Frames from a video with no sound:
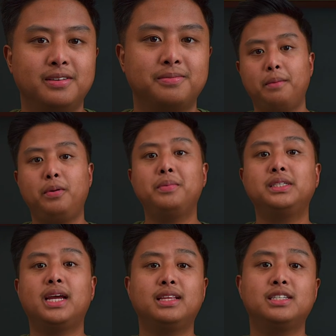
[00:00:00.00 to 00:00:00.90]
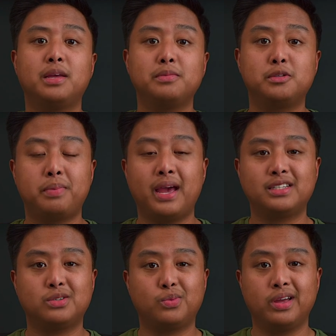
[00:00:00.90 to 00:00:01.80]
I pretty much had the same
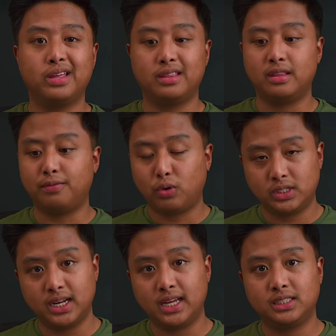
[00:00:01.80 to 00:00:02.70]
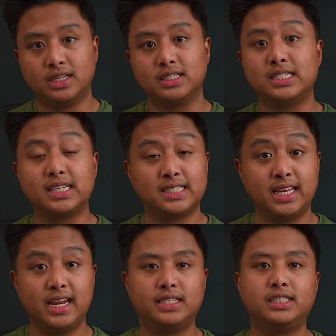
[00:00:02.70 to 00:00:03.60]
specs with the 14 inch and the
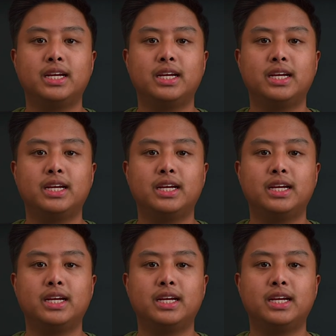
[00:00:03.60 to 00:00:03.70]
16 inch.